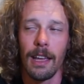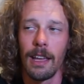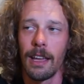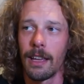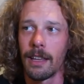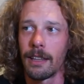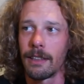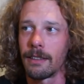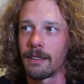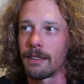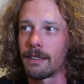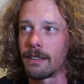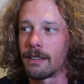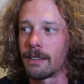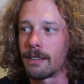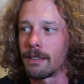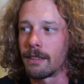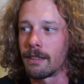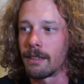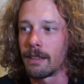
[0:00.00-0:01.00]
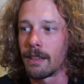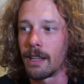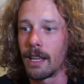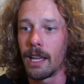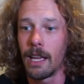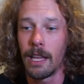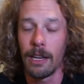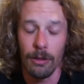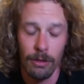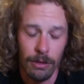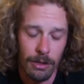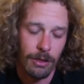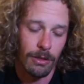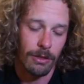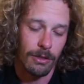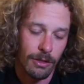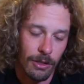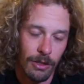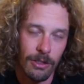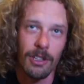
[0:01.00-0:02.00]
and
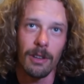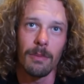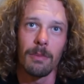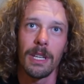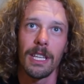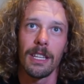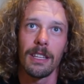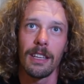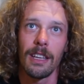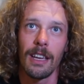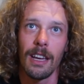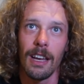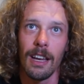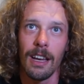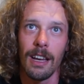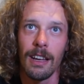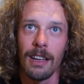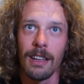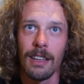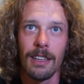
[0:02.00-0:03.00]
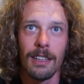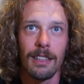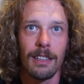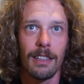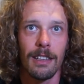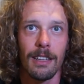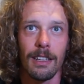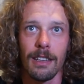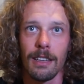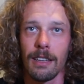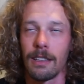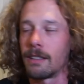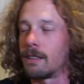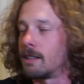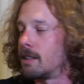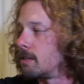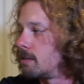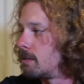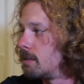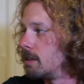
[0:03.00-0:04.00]
also social media,
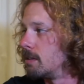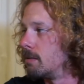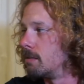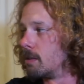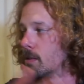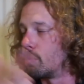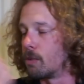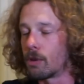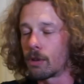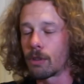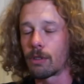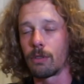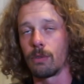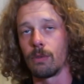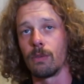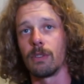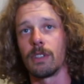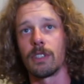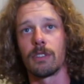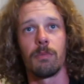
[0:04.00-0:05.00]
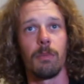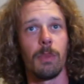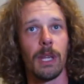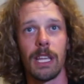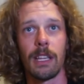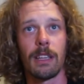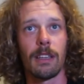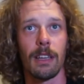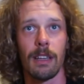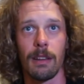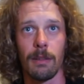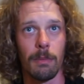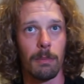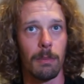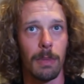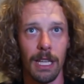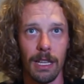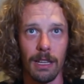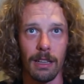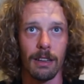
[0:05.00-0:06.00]
the world tour is bigger
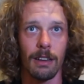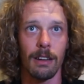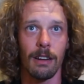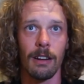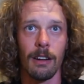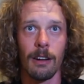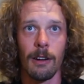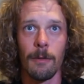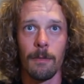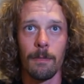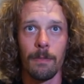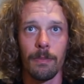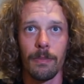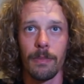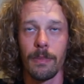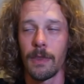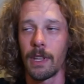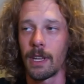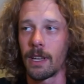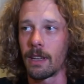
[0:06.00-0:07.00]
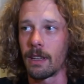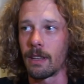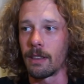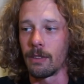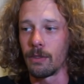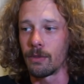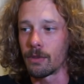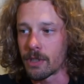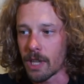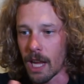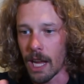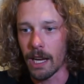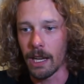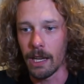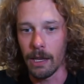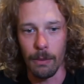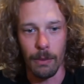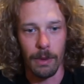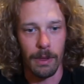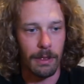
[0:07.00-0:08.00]
and bigger, new
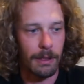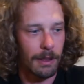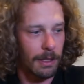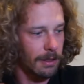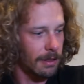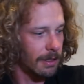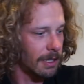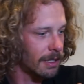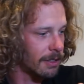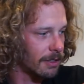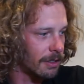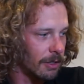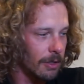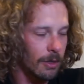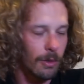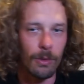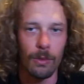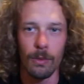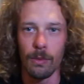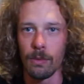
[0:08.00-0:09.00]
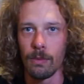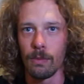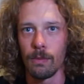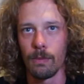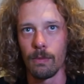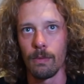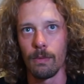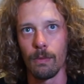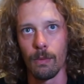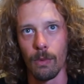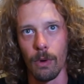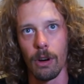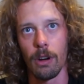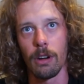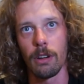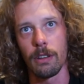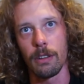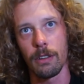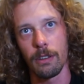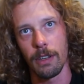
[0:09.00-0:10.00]
cycling with this new
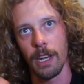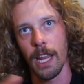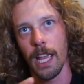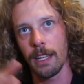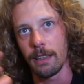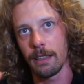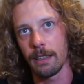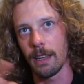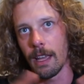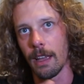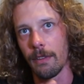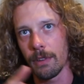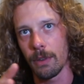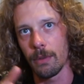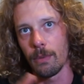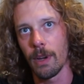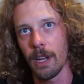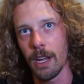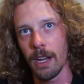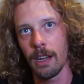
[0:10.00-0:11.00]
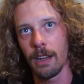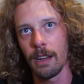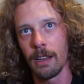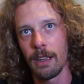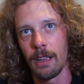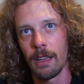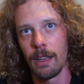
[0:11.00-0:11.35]
world connecting everywhere